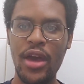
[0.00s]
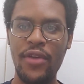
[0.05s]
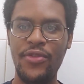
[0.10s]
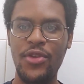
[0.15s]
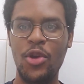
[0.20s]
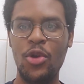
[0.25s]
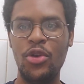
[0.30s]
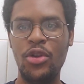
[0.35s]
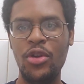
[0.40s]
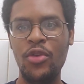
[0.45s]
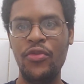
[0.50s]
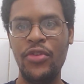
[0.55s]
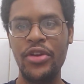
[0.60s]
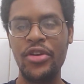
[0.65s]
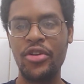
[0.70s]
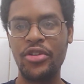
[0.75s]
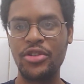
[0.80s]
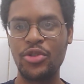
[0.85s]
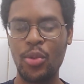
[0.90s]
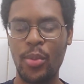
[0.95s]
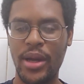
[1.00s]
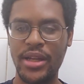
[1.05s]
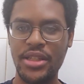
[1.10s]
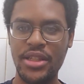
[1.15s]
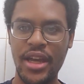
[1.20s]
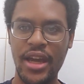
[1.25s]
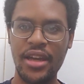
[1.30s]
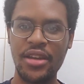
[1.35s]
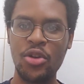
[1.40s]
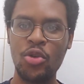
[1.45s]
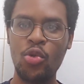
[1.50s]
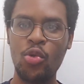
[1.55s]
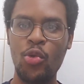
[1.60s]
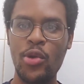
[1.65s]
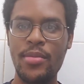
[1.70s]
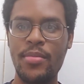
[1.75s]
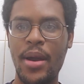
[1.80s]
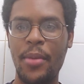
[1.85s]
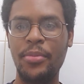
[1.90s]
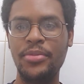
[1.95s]
If you're a new viewer to my channel,
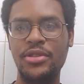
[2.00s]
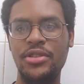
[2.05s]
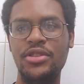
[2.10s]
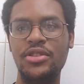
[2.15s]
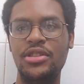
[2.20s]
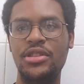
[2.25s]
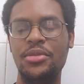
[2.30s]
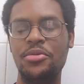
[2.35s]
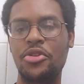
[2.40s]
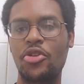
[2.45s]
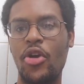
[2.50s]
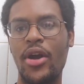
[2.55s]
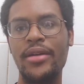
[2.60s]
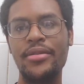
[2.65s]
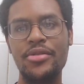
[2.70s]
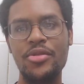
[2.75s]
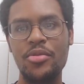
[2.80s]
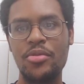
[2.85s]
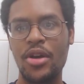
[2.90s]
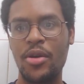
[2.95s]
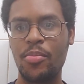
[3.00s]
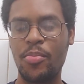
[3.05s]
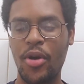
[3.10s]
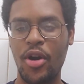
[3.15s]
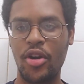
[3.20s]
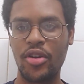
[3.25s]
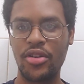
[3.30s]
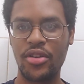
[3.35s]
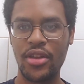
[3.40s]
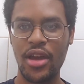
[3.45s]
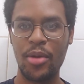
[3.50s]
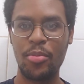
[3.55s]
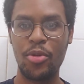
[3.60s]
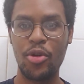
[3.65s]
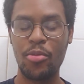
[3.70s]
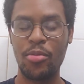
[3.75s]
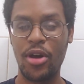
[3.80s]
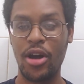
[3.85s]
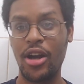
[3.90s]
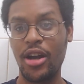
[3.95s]
remember to subscribe to become part of the
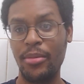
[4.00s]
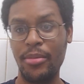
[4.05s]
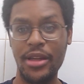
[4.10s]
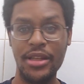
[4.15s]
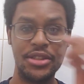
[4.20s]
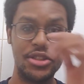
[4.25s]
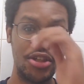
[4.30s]
Lightbulb Army.